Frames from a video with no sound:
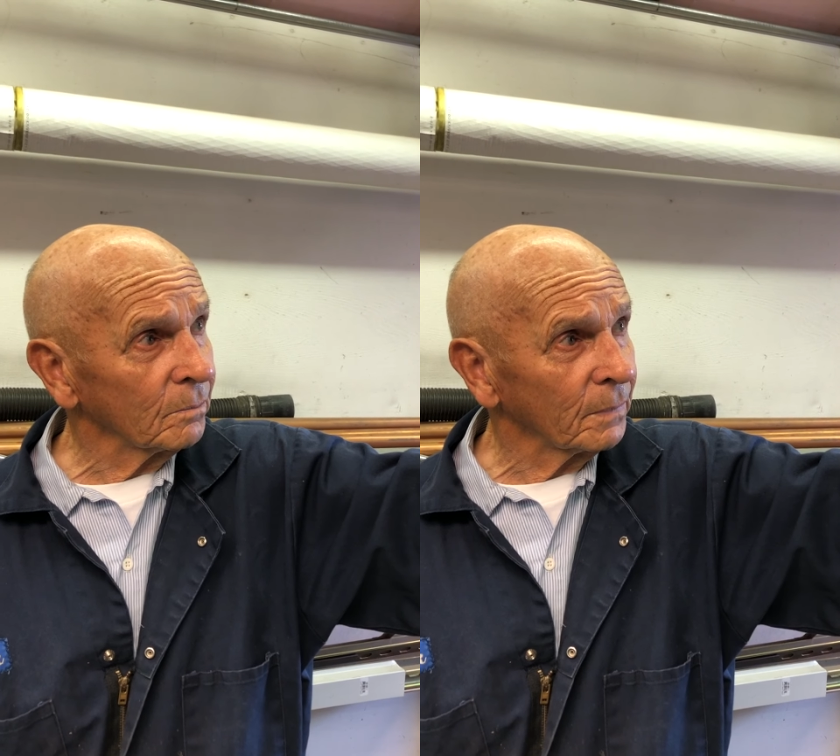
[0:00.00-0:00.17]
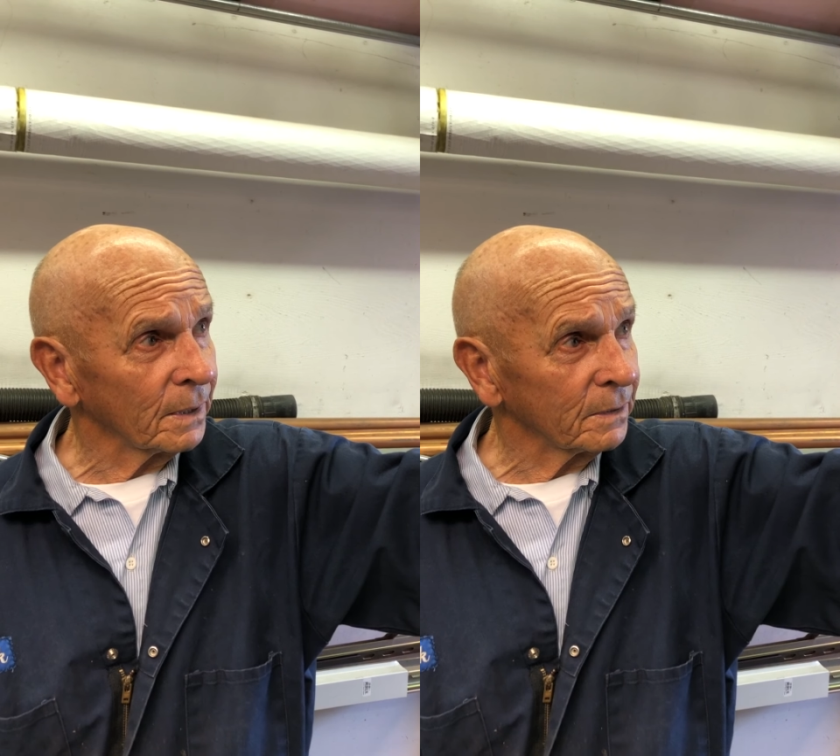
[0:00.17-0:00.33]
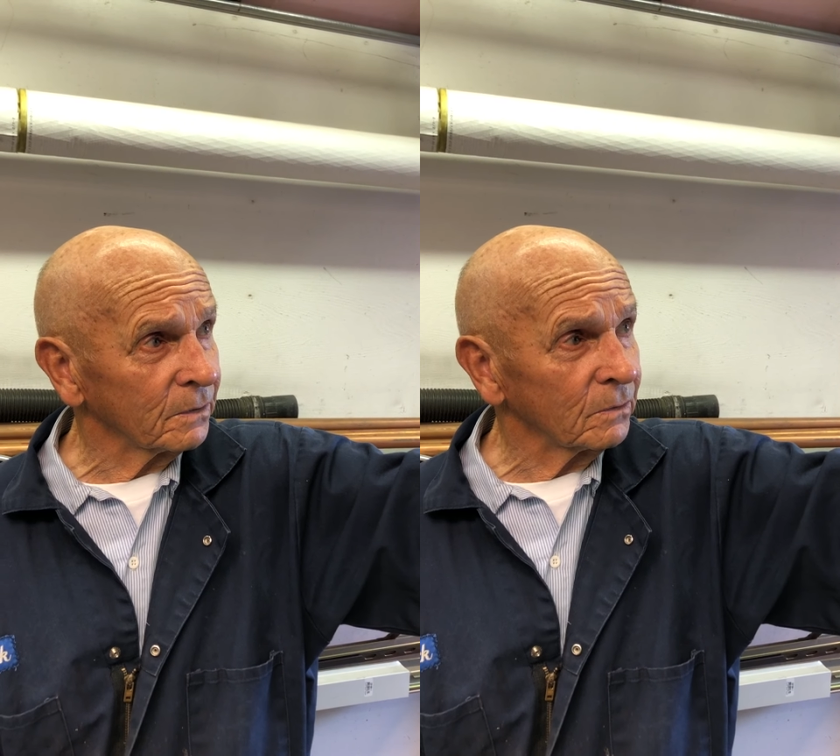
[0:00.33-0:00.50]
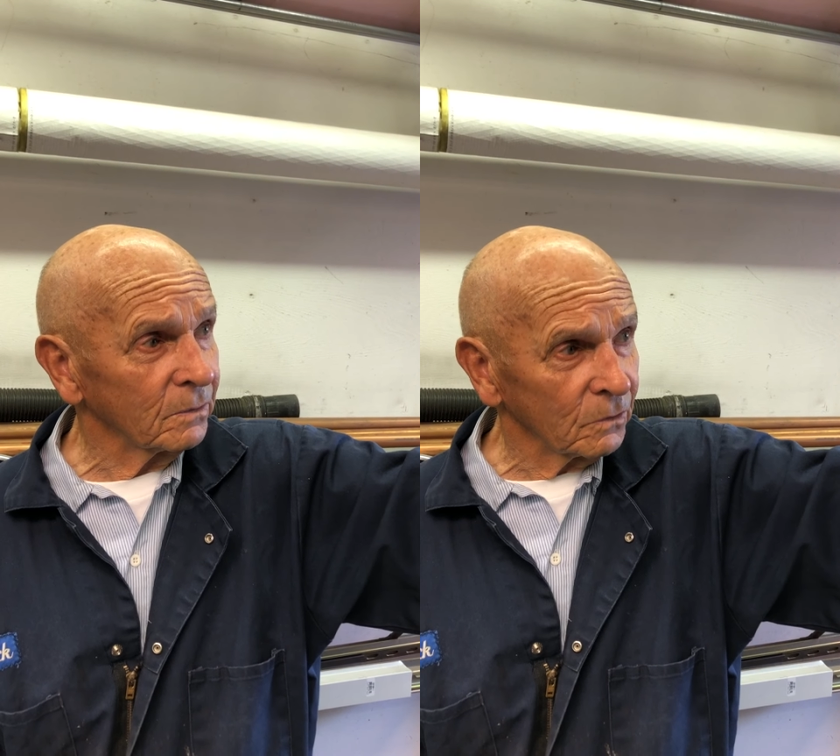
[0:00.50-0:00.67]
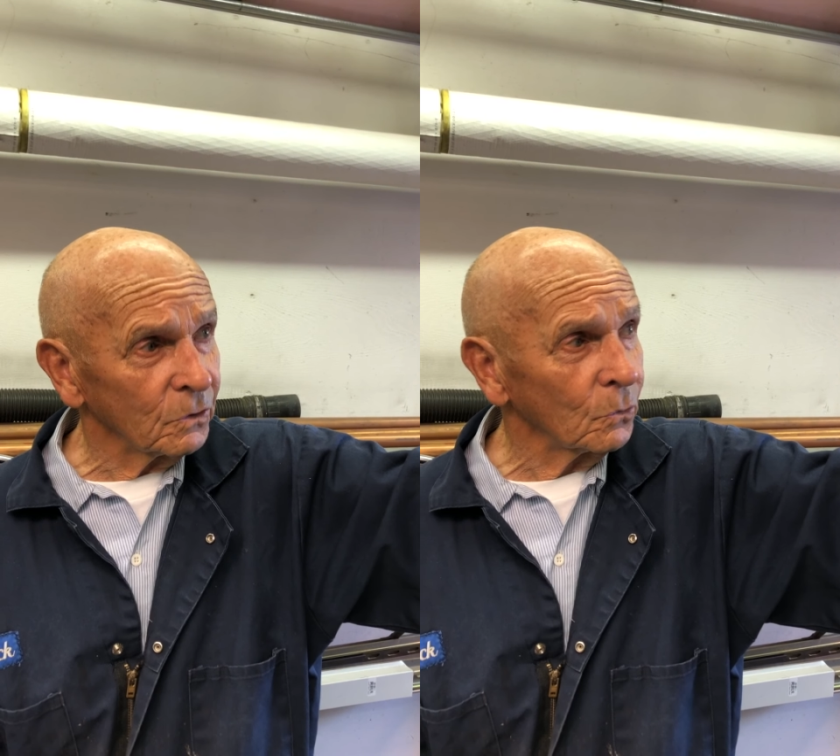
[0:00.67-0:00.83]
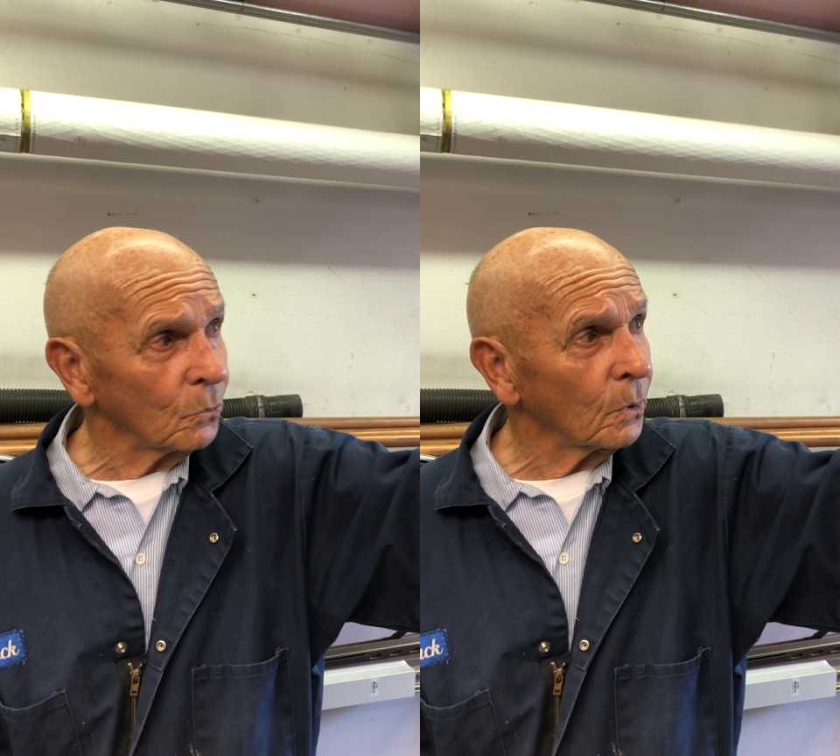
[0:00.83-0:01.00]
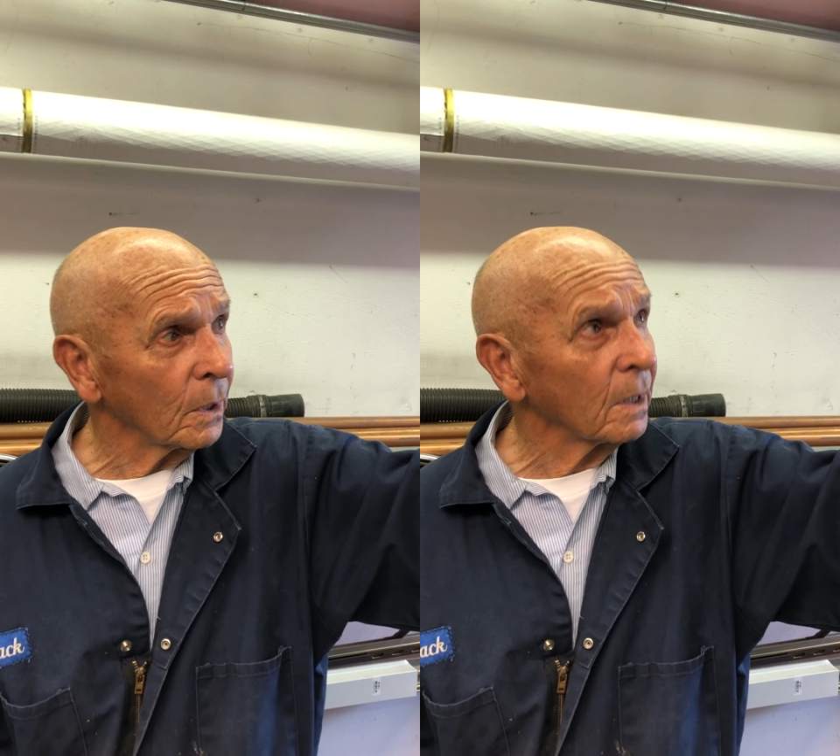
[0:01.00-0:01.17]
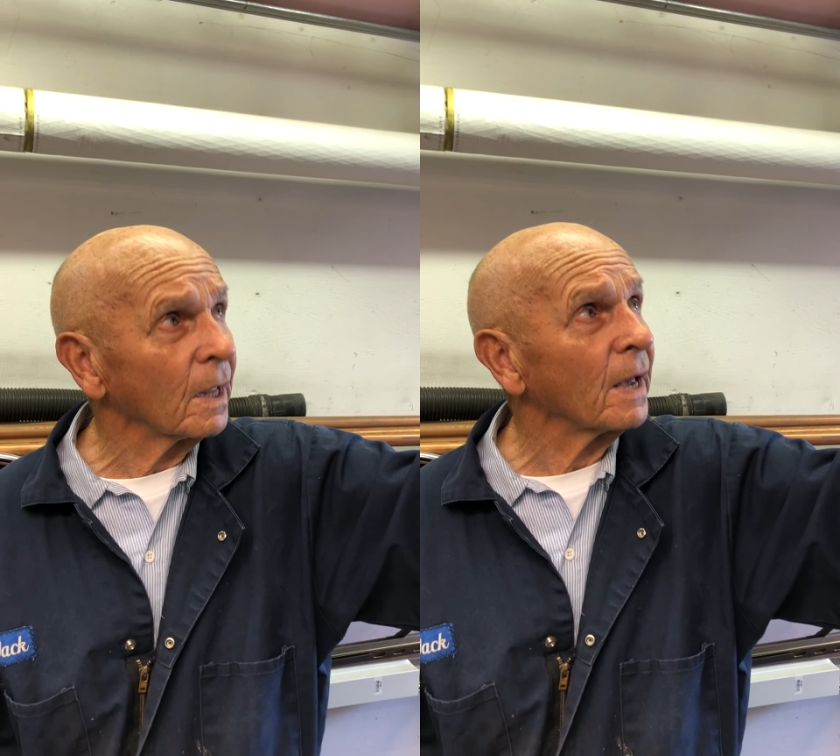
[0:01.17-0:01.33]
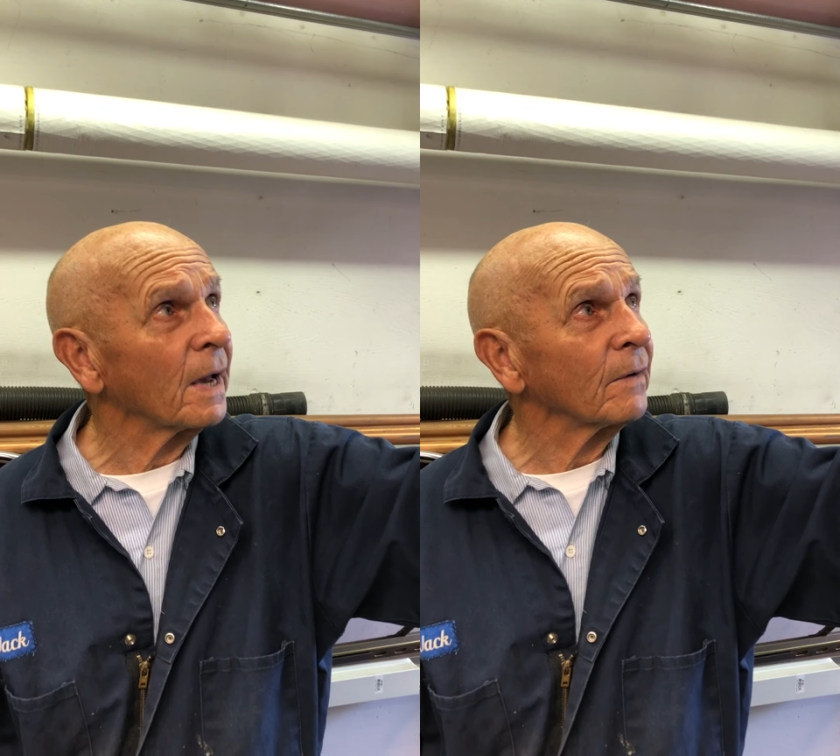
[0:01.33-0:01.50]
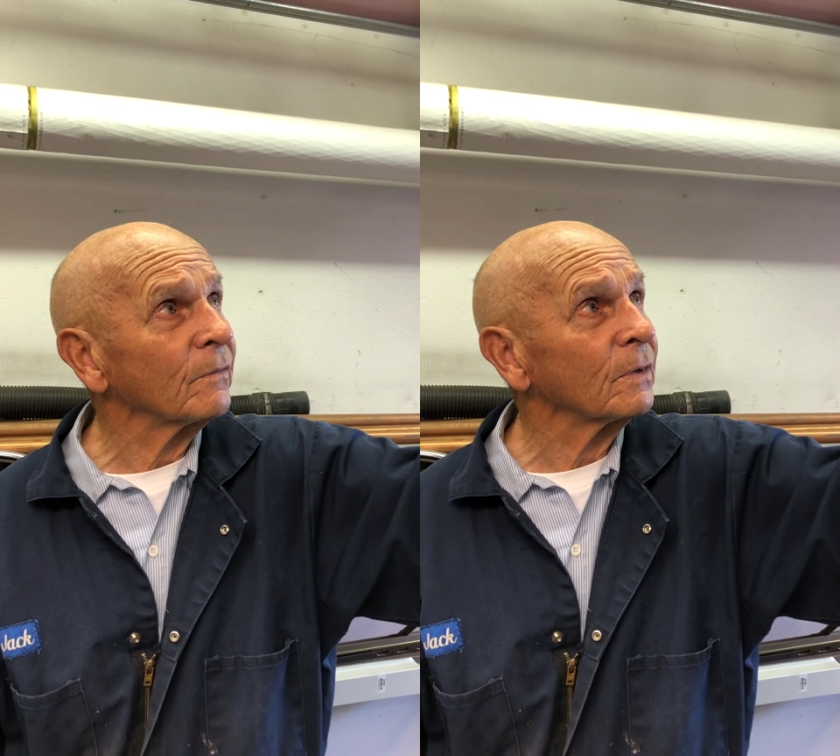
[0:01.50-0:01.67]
but you will have,